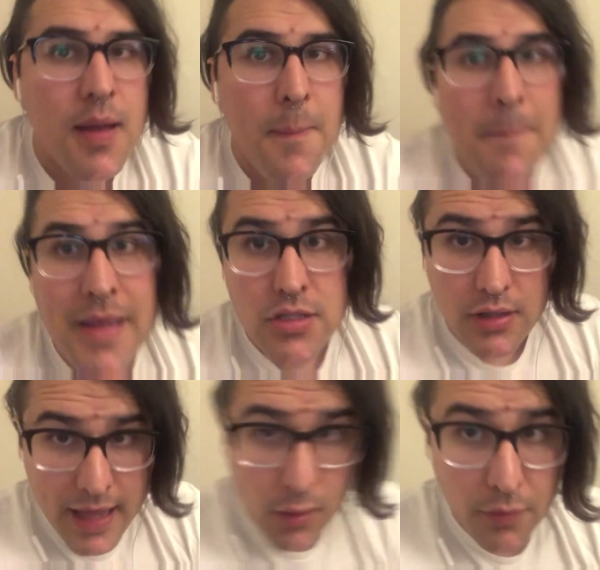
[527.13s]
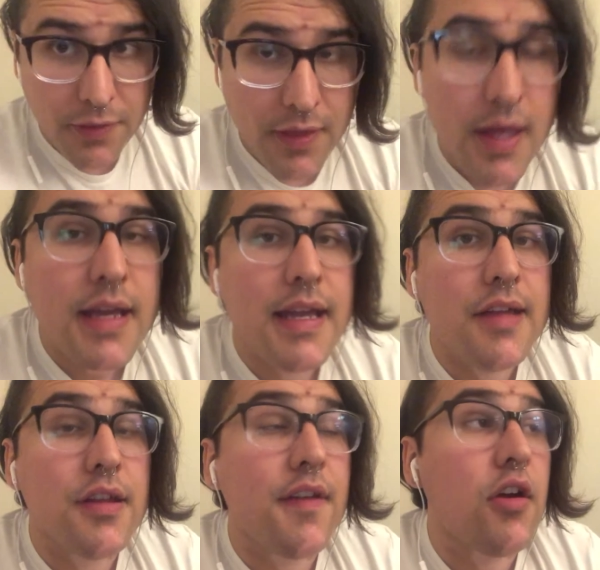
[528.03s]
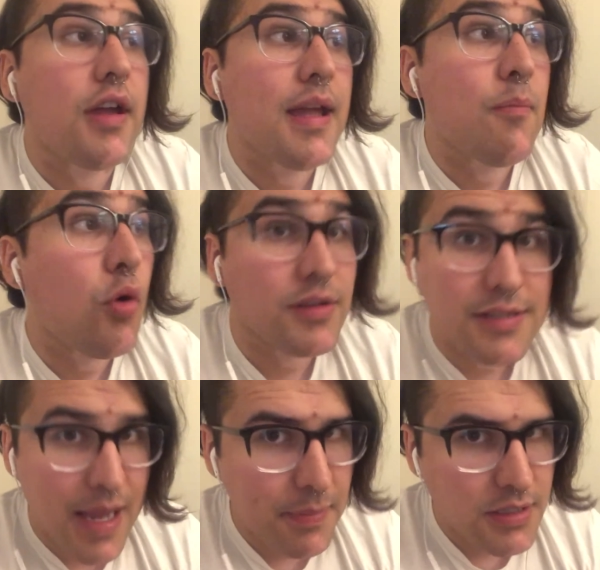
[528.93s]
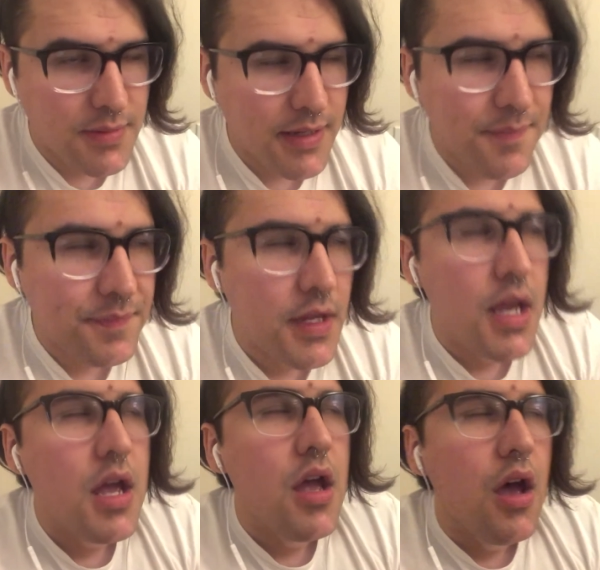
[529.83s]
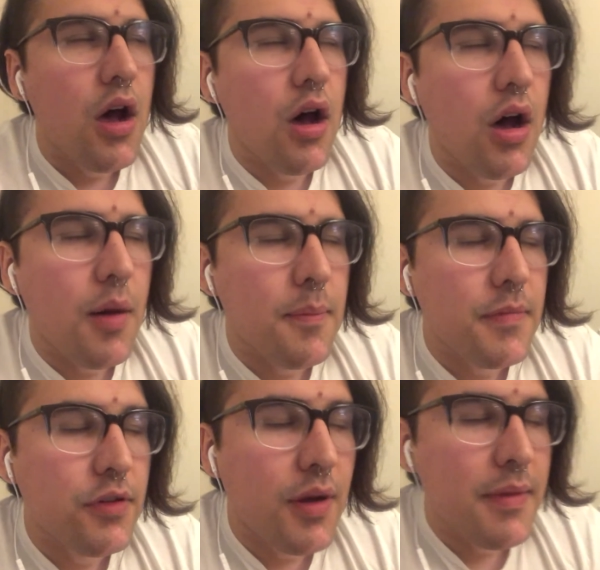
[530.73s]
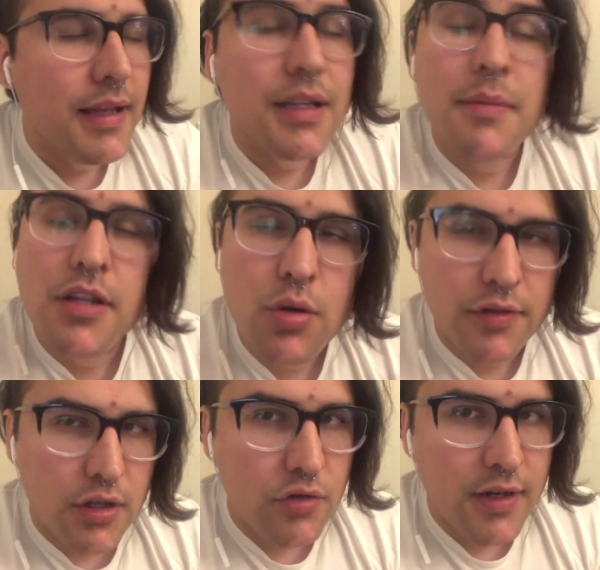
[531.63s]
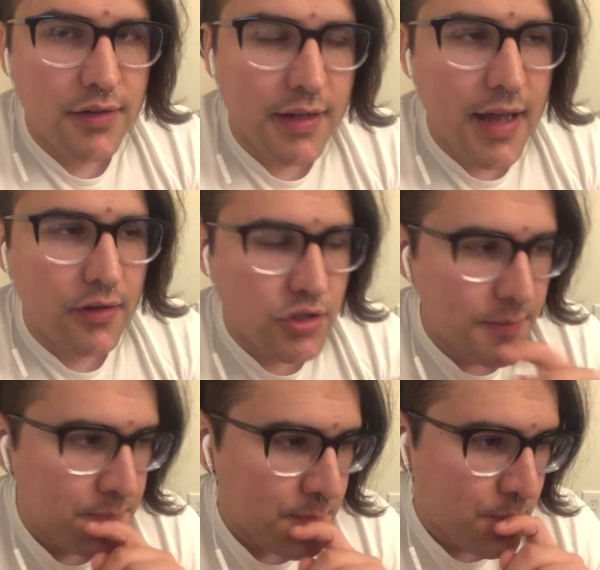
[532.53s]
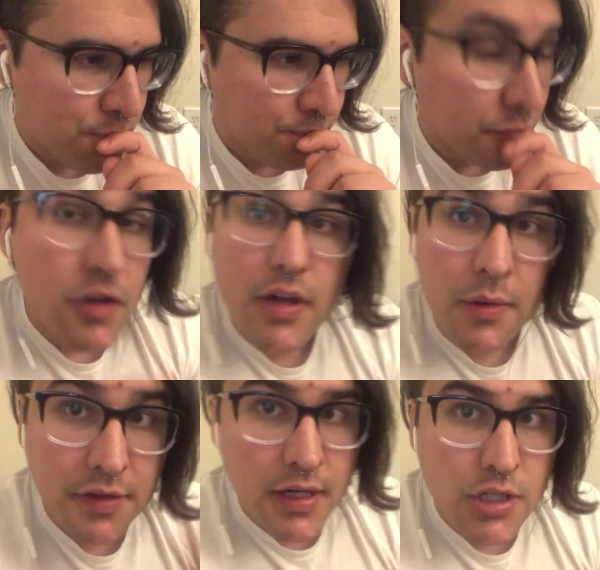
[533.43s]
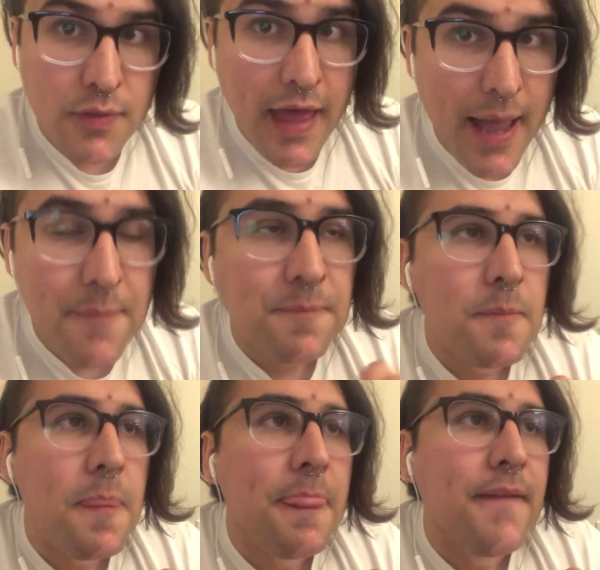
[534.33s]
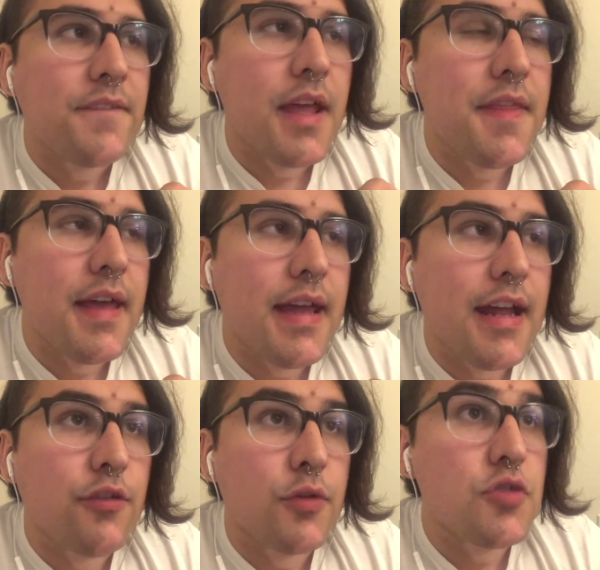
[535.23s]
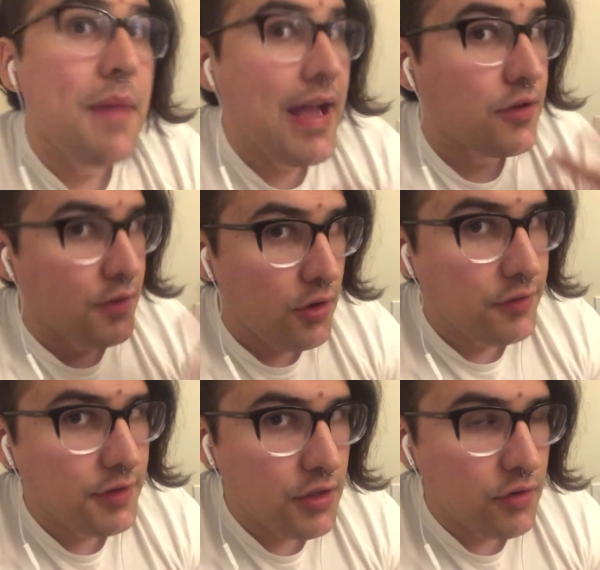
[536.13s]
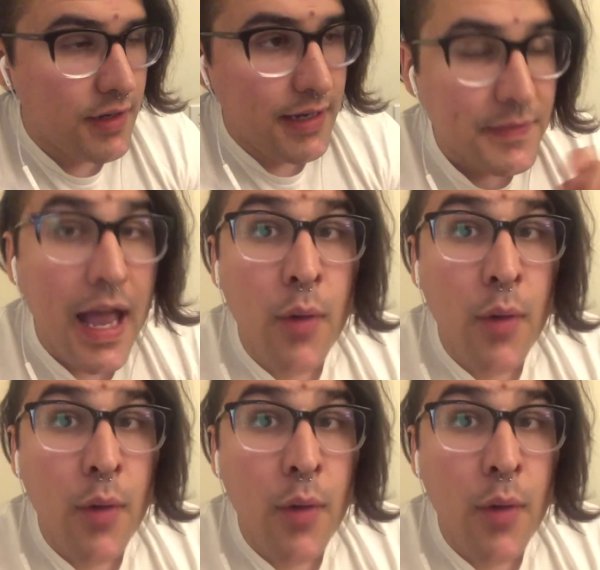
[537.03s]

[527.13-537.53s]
Mental health is a very important topic to me. So I'm like, let me do a degree in psychology. So I was going to do that. And then I switched back to the nursing degree.